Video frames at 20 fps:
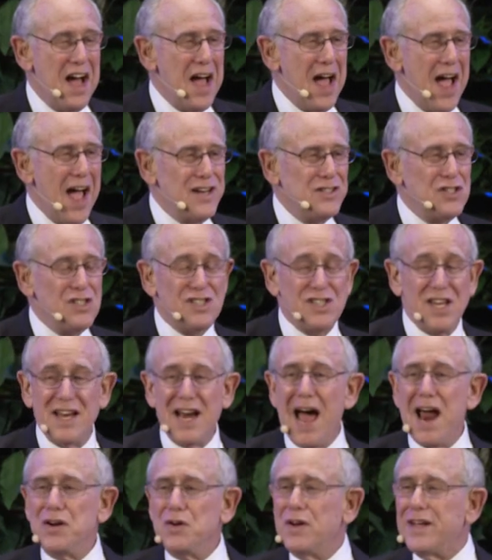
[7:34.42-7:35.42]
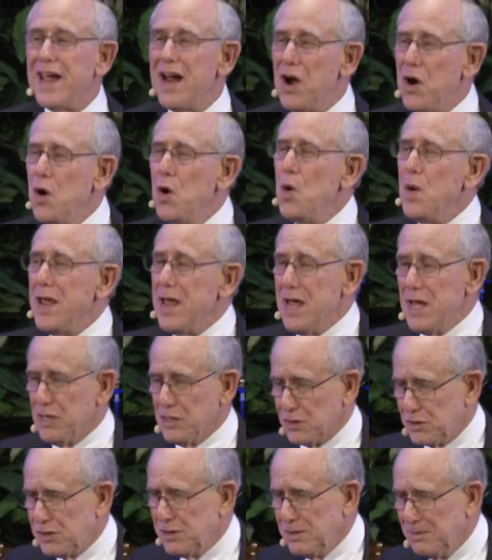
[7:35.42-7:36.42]
And she said, "I don't care who he
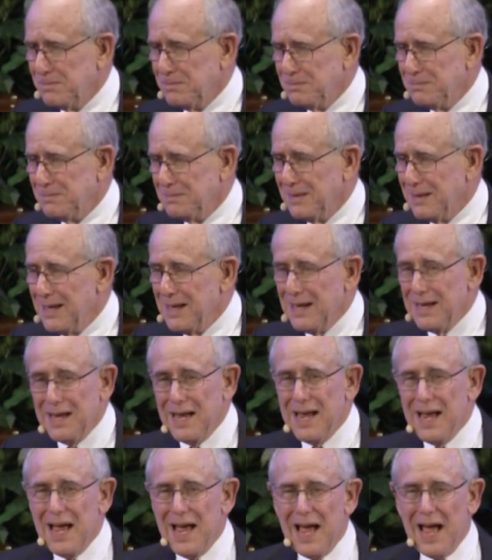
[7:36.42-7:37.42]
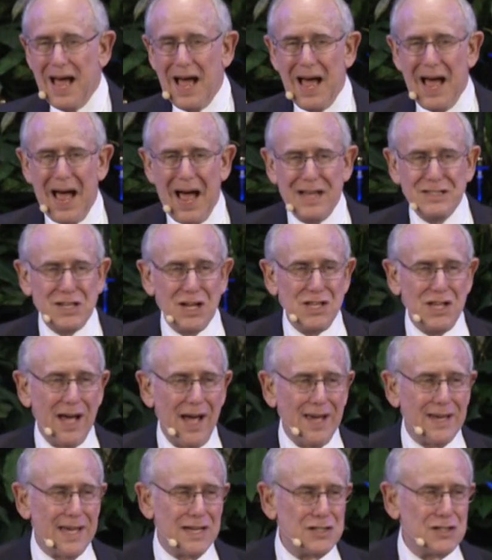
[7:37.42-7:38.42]
is." I said,
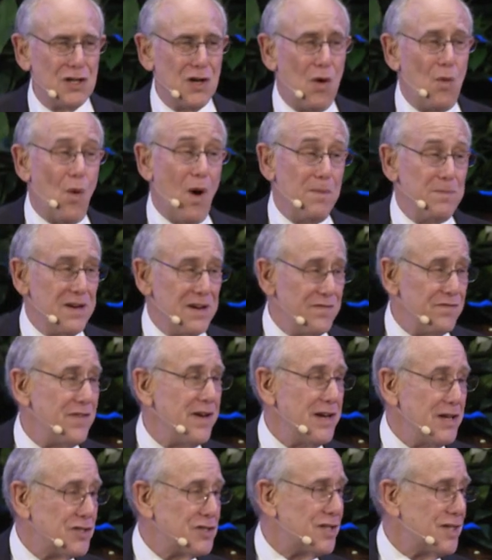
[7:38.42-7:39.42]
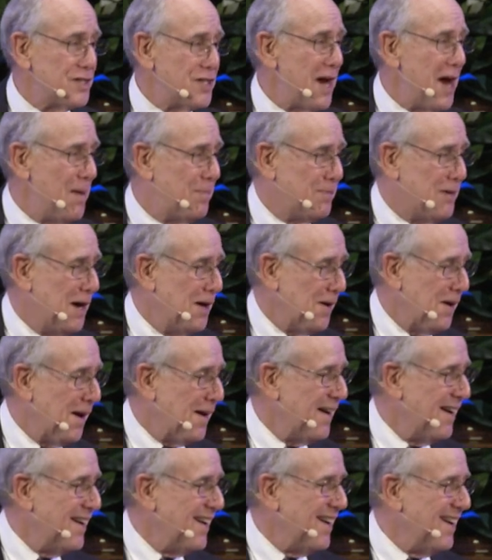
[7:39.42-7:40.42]
"I guess you don't want me to finish the chapter."
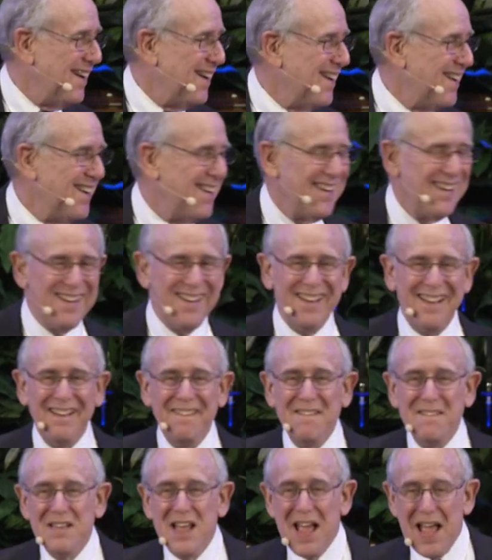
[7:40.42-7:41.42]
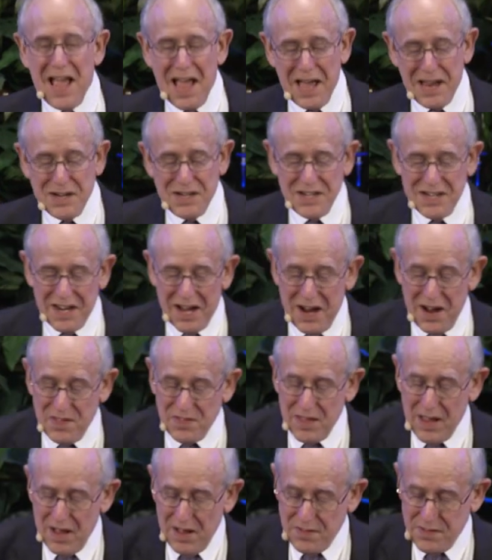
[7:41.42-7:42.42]
And
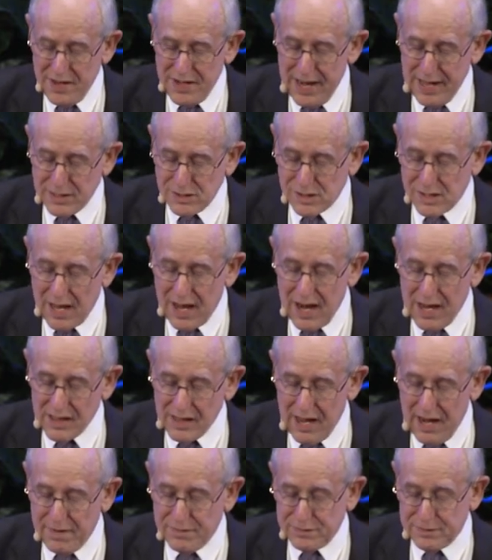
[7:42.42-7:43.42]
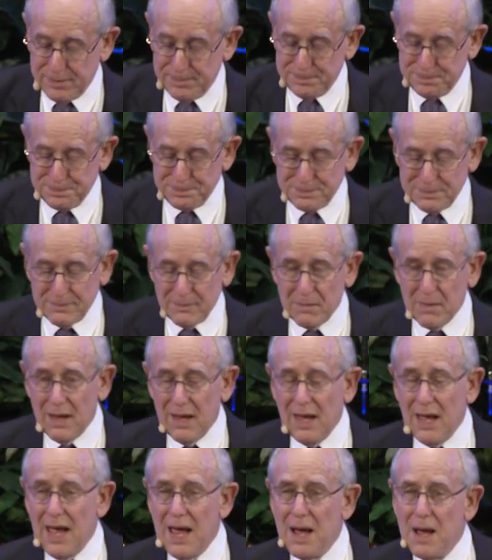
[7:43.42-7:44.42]
the next day I left.
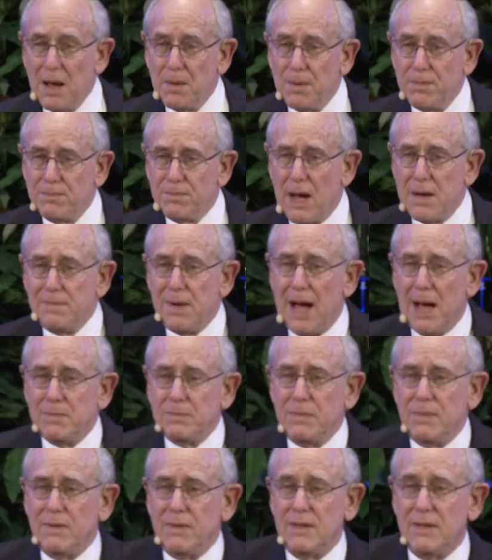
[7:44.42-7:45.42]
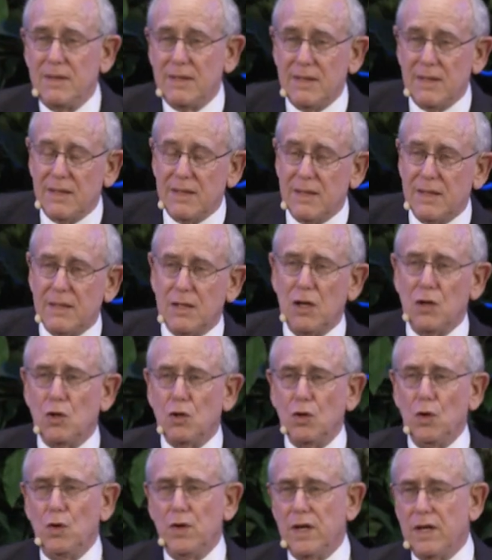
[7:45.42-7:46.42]
My mom
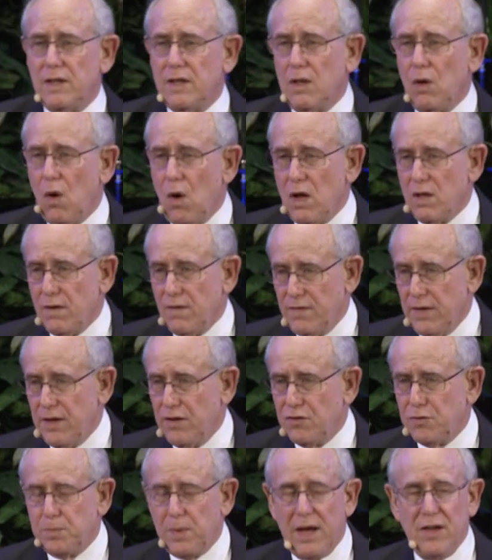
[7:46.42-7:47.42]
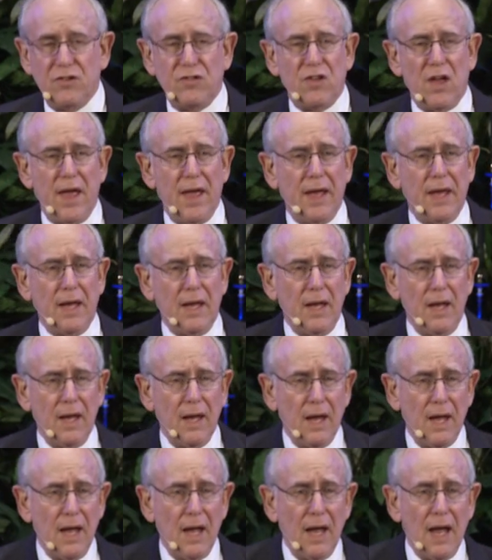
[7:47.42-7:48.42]
concluded all of this by saying,
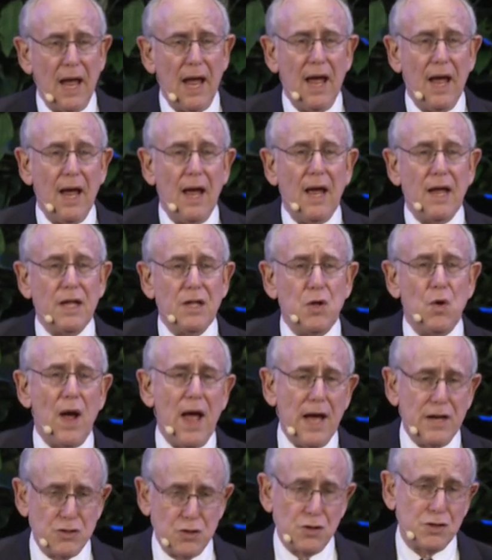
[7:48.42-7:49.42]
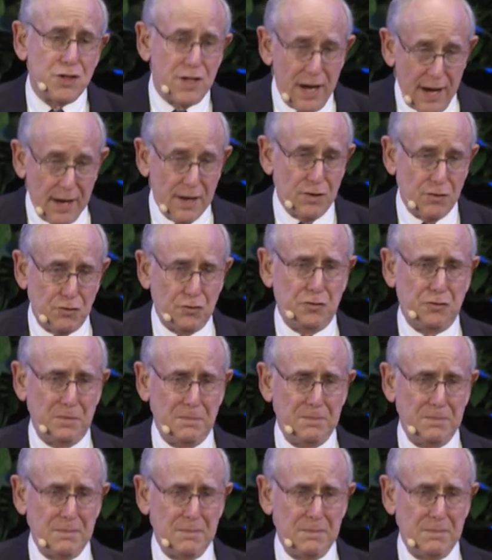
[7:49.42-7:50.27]
"You had your chance.